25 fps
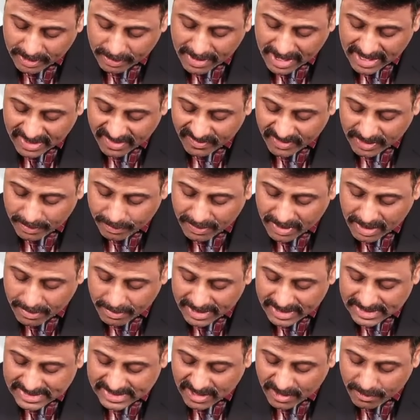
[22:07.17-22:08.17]
benefit
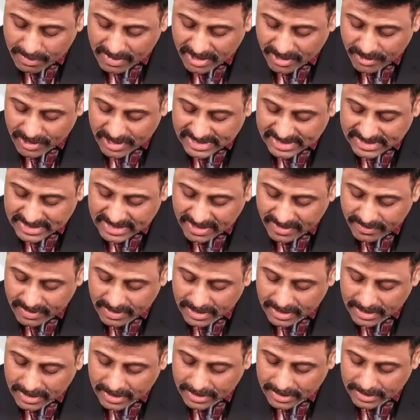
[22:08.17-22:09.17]
payments have been received,
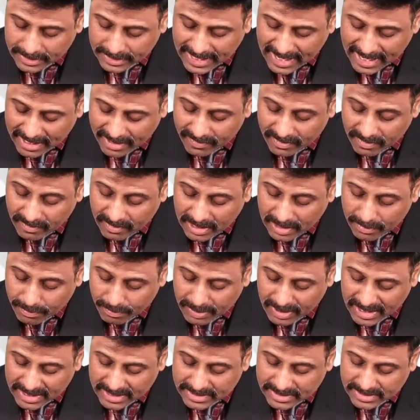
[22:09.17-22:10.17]
that we will
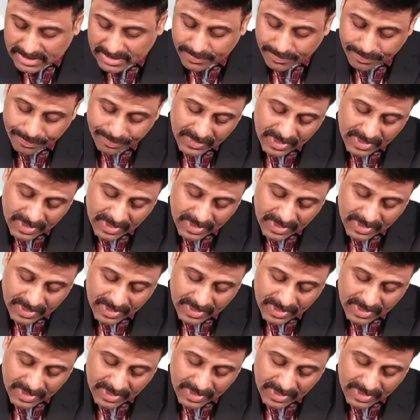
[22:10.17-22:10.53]
plus.